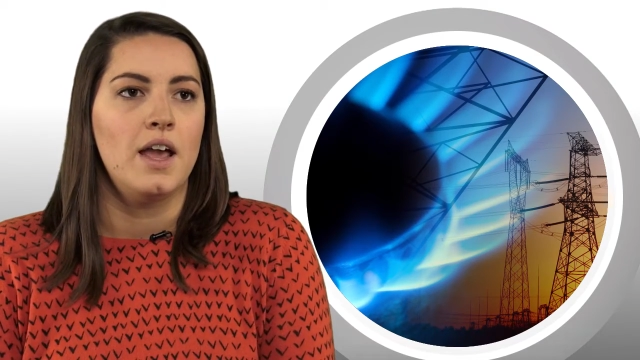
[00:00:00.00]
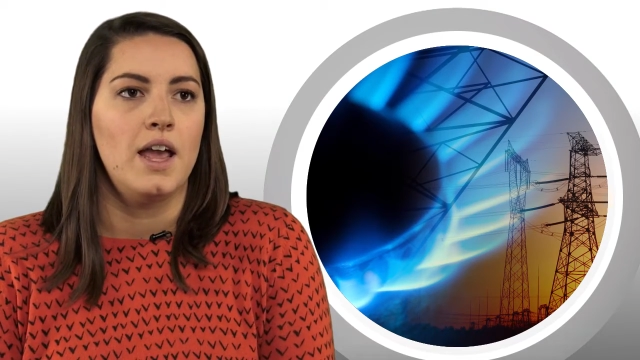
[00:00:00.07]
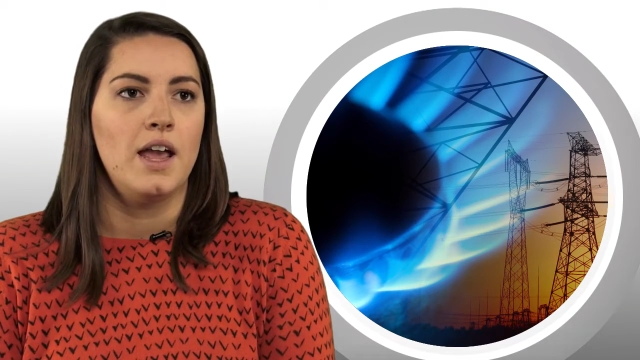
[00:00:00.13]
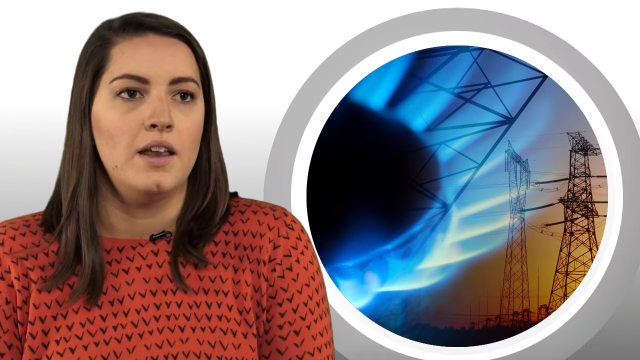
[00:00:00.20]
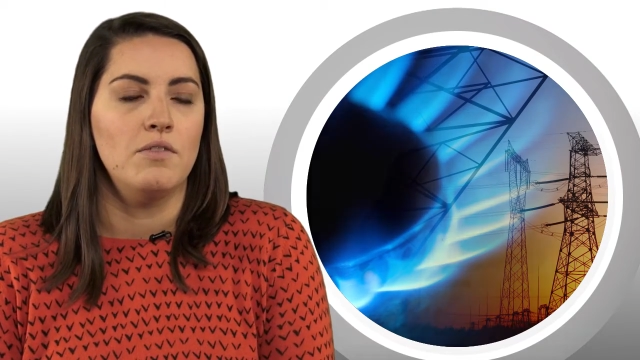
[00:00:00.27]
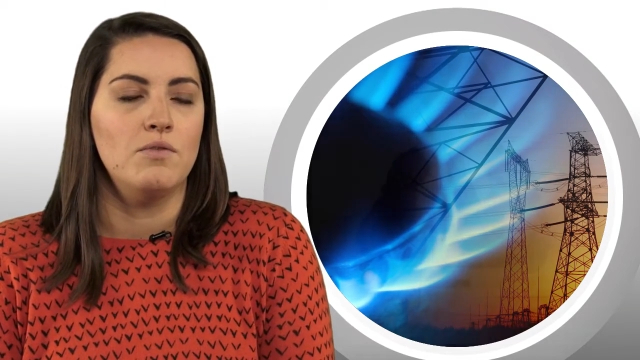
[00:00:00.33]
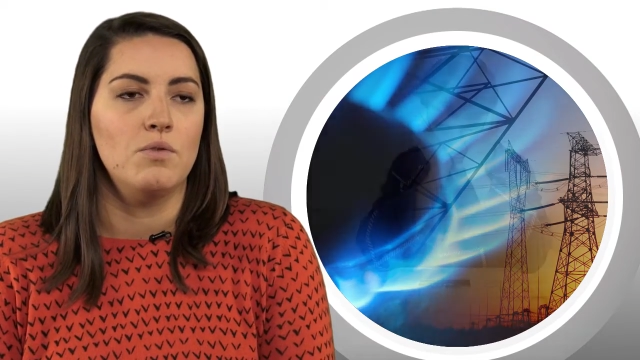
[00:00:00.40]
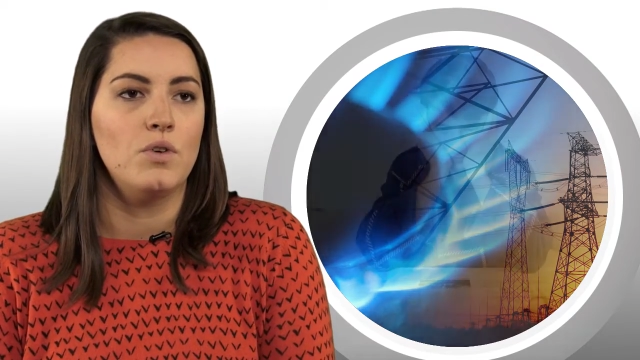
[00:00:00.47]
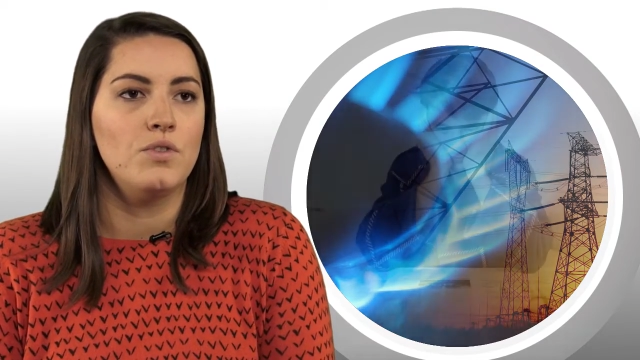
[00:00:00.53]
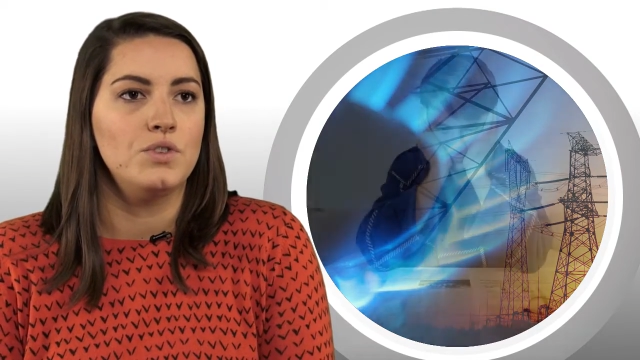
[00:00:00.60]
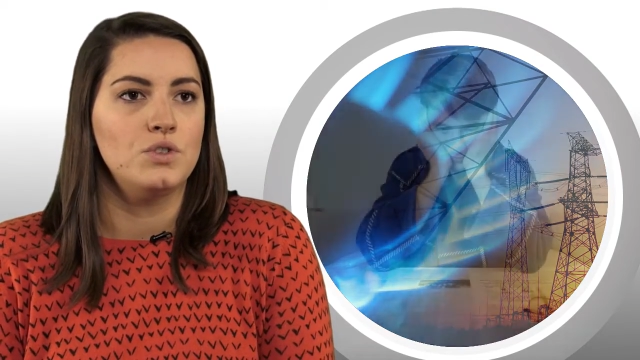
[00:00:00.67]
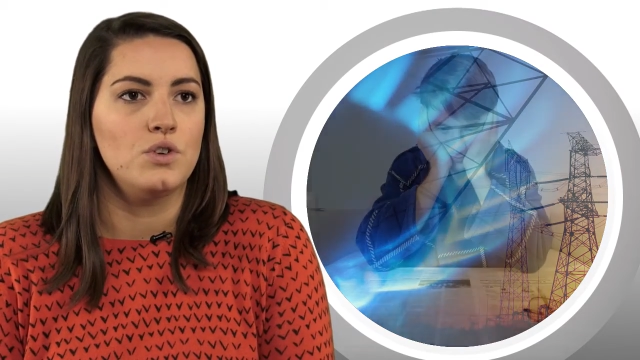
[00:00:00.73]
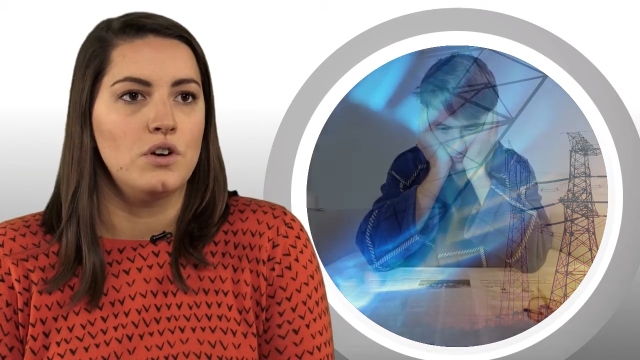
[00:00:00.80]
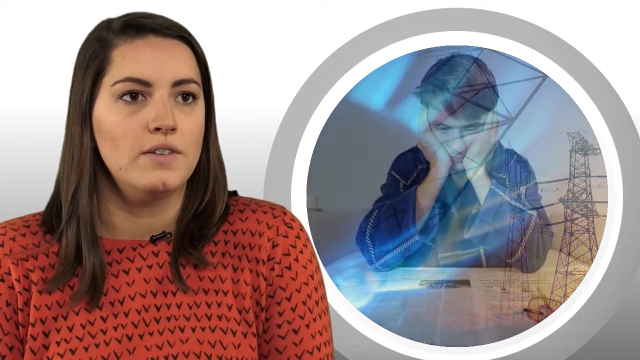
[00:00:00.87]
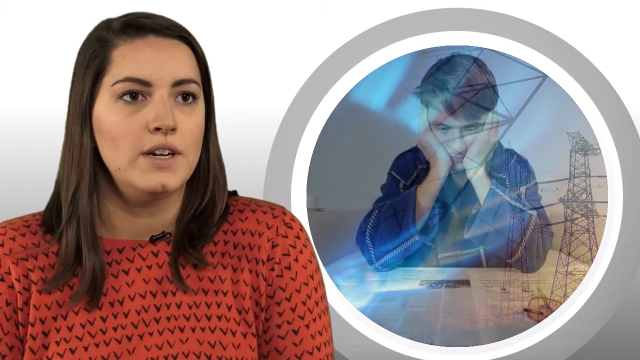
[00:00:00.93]
In rough
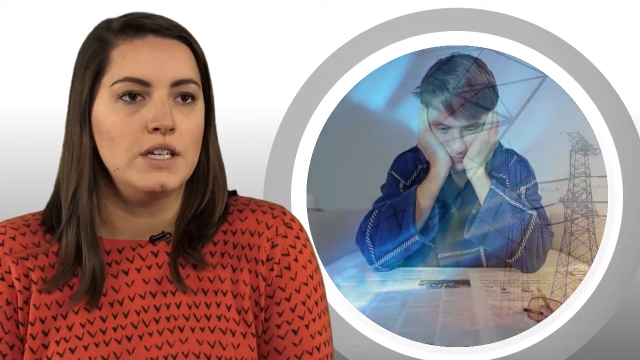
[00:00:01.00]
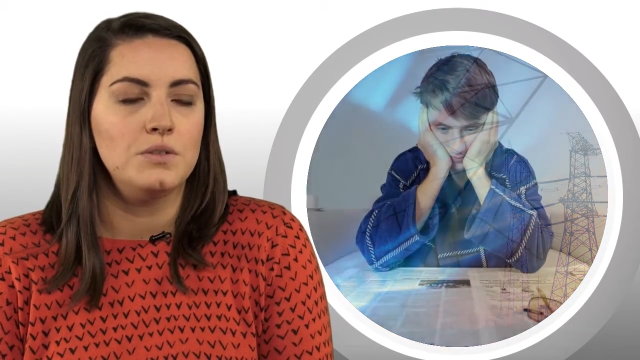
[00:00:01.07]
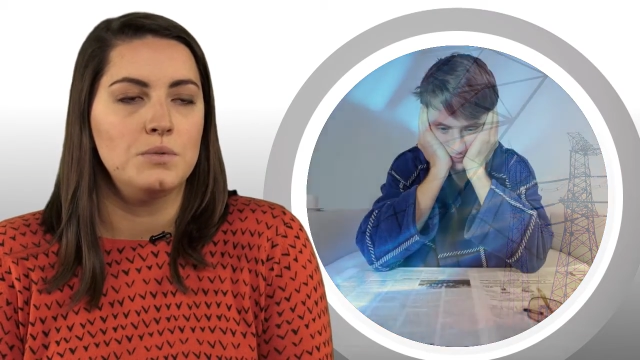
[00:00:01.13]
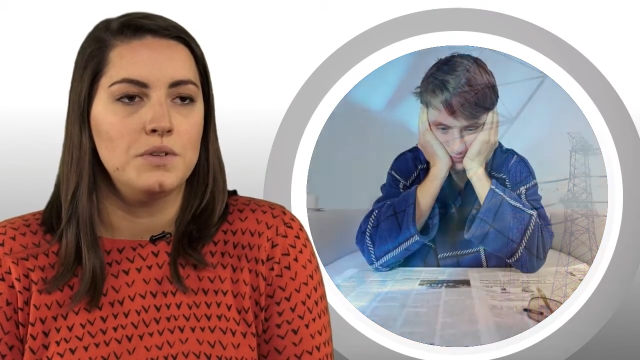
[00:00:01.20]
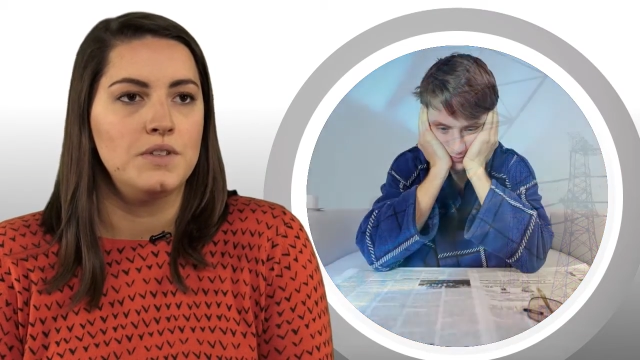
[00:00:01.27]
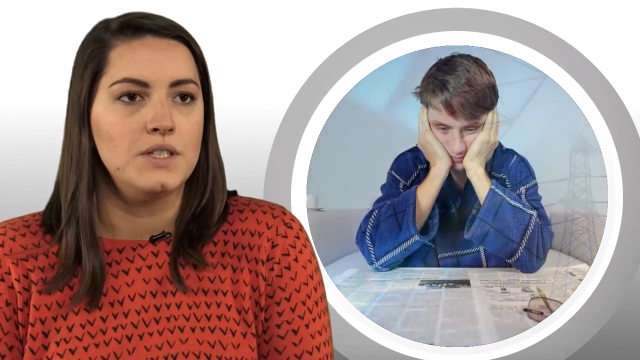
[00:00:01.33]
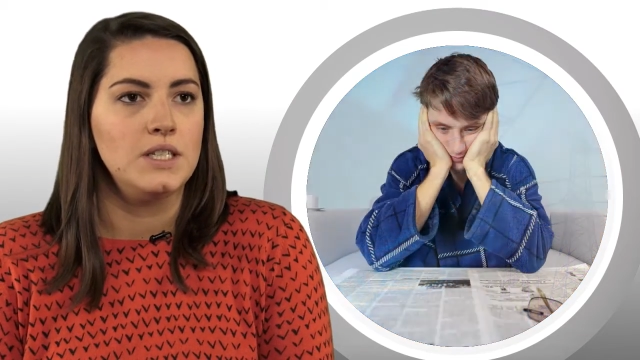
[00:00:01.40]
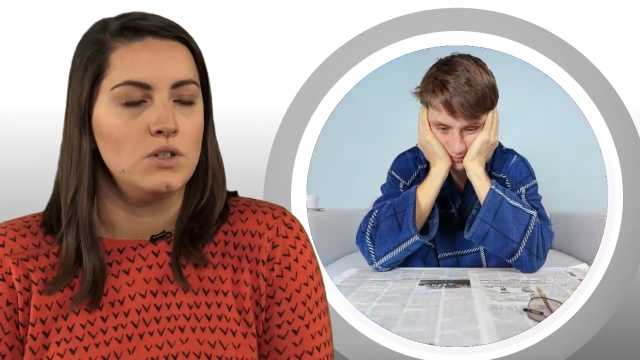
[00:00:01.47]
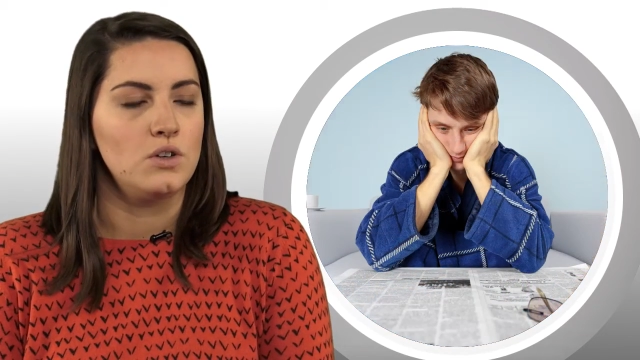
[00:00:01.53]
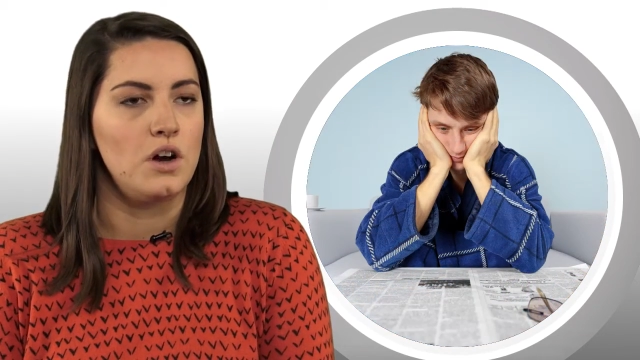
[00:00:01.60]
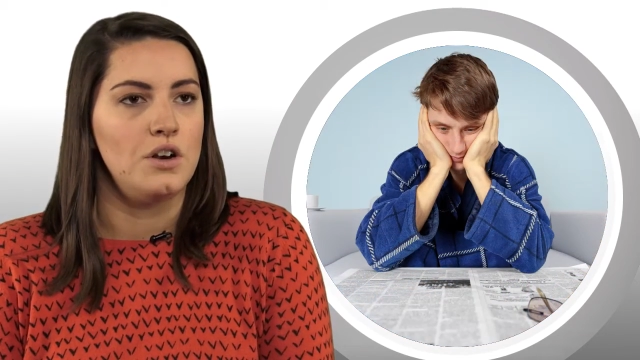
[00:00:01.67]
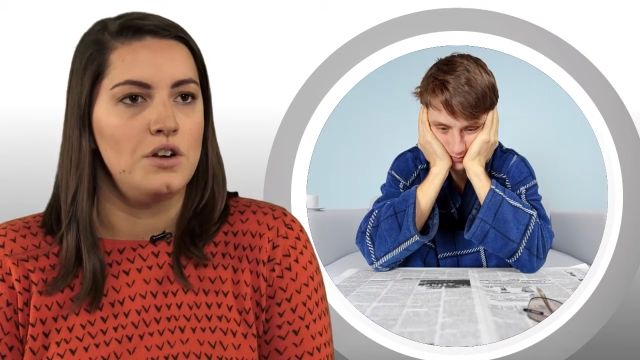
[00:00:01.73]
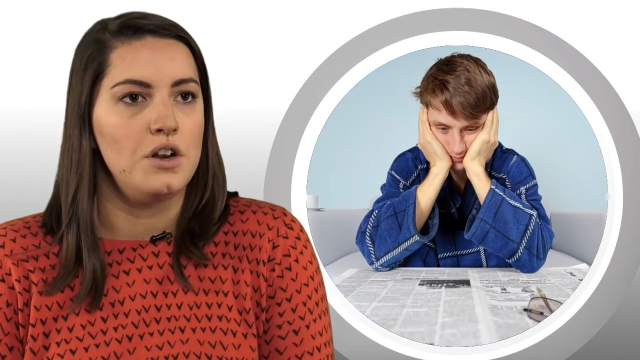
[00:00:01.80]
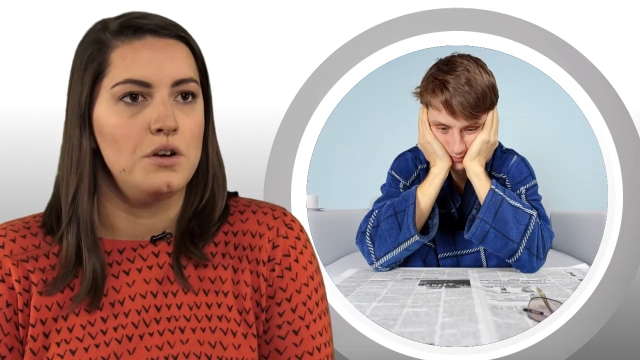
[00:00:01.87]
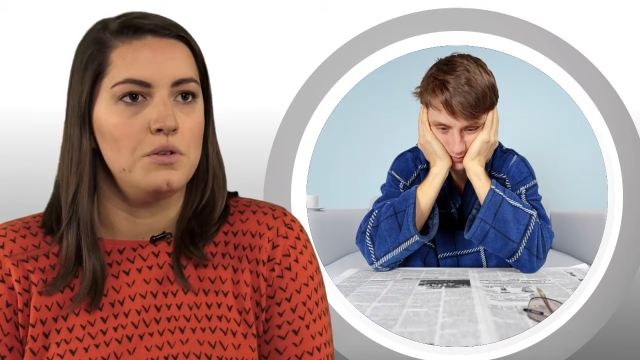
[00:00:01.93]
storage, we've still
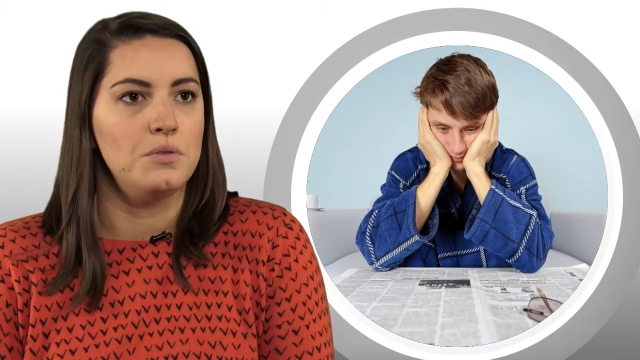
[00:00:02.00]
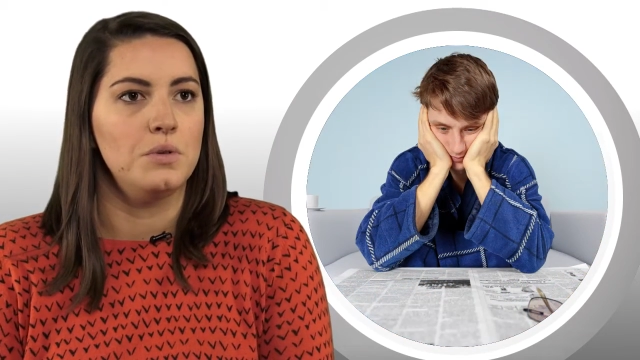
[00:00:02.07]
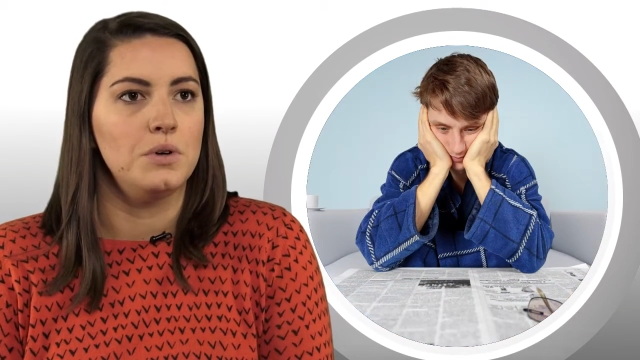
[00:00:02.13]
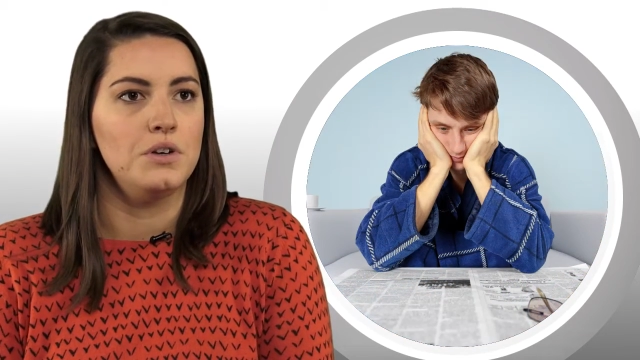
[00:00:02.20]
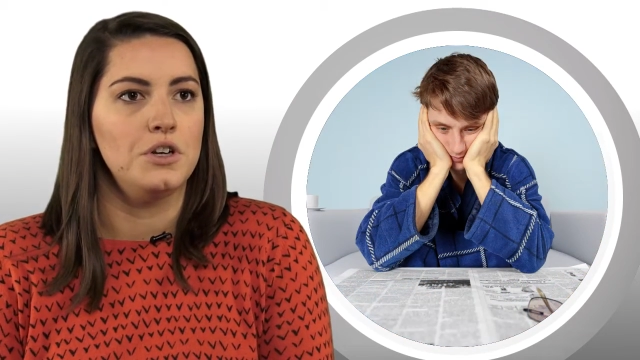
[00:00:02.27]
got no